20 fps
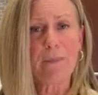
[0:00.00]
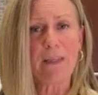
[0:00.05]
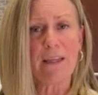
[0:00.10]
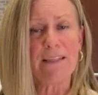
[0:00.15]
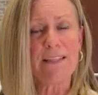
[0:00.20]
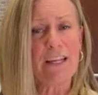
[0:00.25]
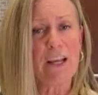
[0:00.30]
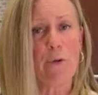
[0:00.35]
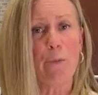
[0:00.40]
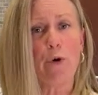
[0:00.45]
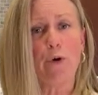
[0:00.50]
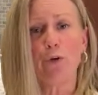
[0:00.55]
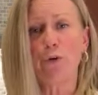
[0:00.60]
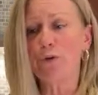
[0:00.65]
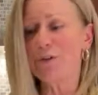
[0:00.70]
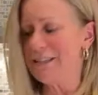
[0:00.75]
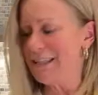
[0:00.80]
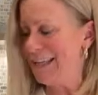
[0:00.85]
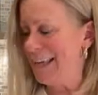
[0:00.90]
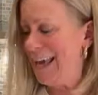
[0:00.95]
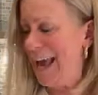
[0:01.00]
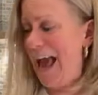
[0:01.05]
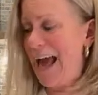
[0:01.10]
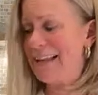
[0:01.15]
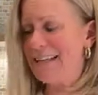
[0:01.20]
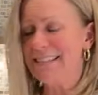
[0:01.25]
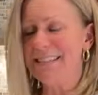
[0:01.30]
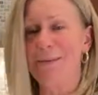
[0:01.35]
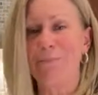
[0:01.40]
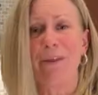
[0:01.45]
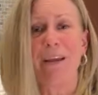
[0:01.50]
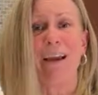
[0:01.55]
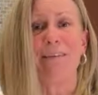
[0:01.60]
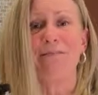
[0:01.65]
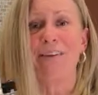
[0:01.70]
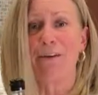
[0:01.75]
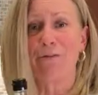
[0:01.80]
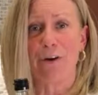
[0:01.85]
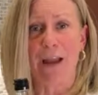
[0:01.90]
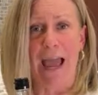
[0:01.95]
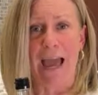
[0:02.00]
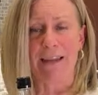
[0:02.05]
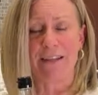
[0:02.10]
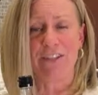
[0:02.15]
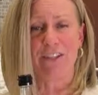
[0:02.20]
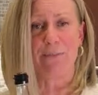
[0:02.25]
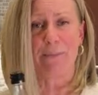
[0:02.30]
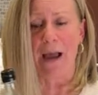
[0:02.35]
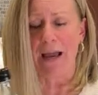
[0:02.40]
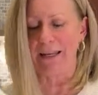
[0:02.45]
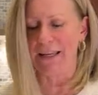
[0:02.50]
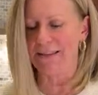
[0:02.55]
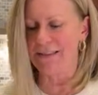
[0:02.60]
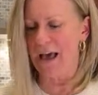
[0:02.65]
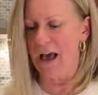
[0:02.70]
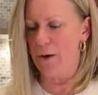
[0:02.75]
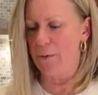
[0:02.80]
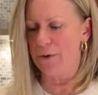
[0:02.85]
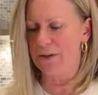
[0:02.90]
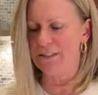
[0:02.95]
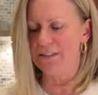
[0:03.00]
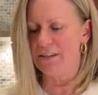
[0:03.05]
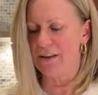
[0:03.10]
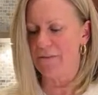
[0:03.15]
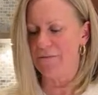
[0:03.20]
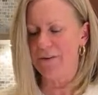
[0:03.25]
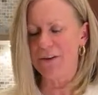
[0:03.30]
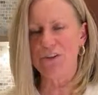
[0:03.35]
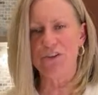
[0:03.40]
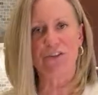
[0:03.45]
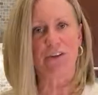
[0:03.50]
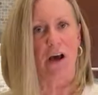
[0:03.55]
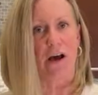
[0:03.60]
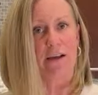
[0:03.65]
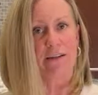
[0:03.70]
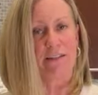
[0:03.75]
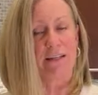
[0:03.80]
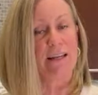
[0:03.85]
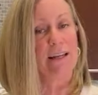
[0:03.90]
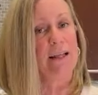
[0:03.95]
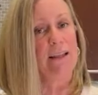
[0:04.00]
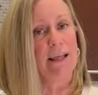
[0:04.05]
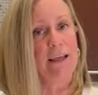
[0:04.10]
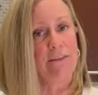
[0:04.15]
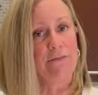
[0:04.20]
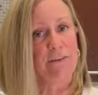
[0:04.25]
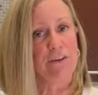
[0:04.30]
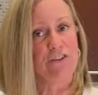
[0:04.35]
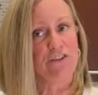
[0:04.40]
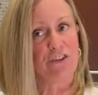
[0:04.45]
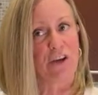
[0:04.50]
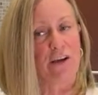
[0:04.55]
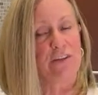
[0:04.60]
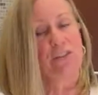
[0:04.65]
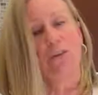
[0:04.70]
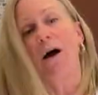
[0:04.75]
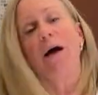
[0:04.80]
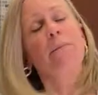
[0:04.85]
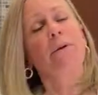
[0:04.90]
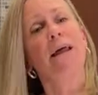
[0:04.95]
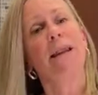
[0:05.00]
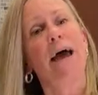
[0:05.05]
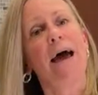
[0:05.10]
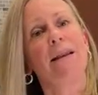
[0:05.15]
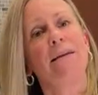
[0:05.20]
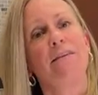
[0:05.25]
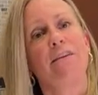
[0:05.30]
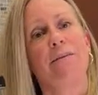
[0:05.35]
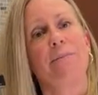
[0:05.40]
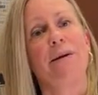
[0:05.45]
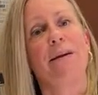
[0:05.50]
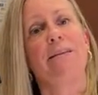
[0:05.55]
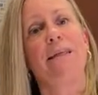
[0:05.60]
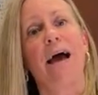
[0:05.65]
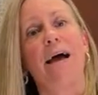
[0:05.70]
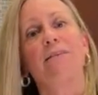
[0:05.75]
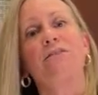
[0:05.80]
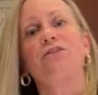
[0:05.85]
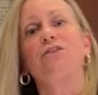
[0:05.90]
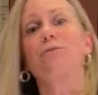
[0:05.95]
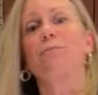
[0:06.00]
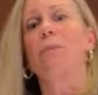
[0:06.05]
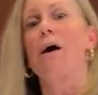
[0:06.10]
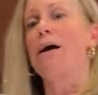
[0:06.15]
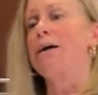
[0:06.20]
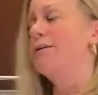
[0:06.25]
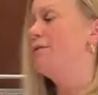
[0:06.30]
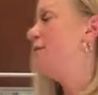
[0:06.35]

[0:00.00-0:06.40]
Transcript: Singapore noodles, and he added something I've never added to mine, and that was fish sauce. And I like fish sauce, so I'm going to add a little bit of that to mine